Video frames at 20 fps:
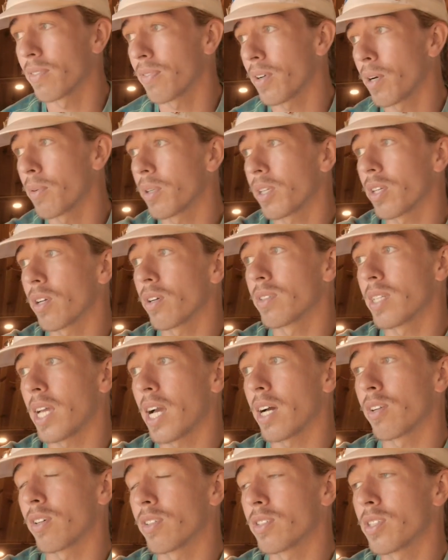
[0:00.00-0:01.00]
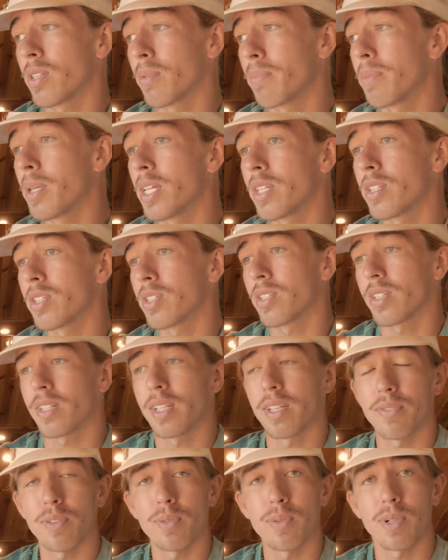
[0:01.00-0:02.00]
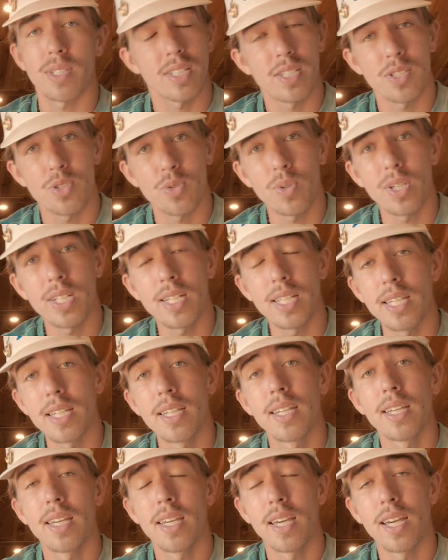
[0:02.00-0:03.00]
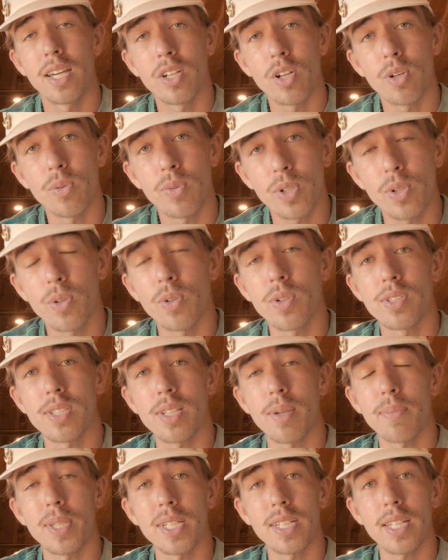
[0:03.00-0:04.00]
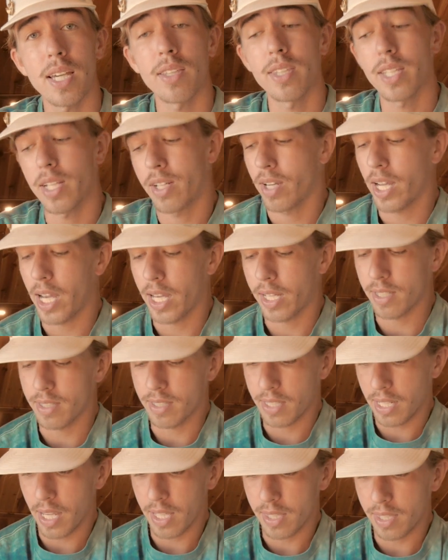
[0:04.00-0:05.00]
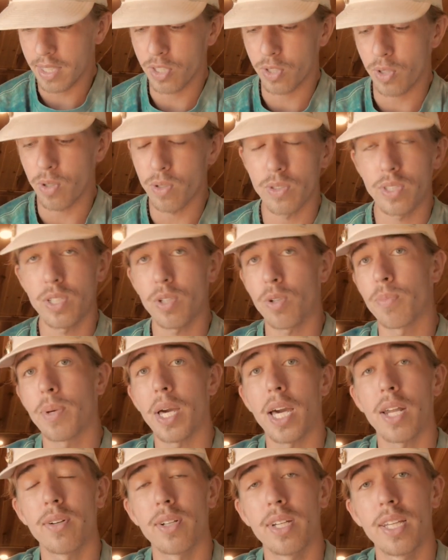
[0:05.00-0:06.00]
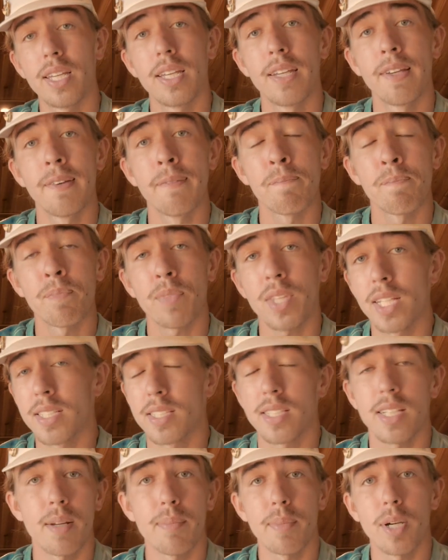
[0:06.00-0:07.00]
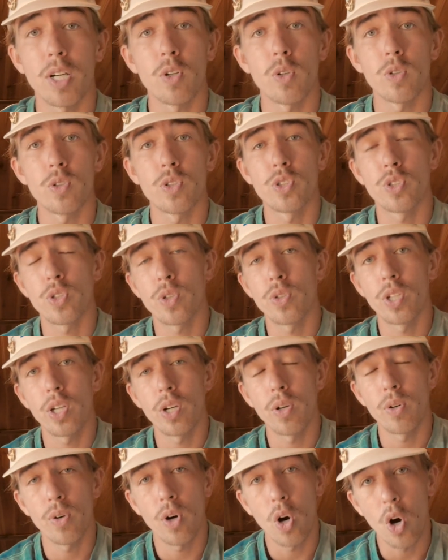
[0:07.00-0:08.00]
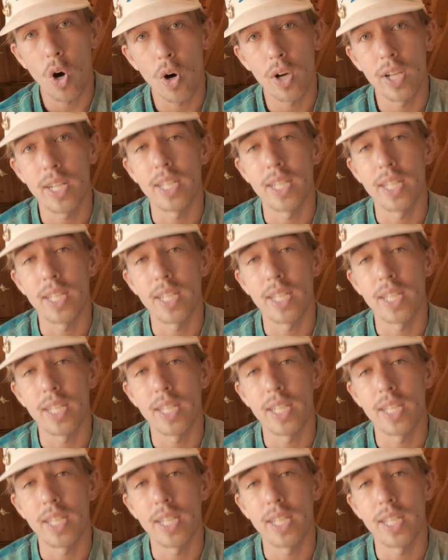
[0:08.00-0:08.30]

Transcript: If I want to go down onto the beach, if it wasn't as windy, and go record something down there, I could take this Goal Zero battery and set up my whole studio on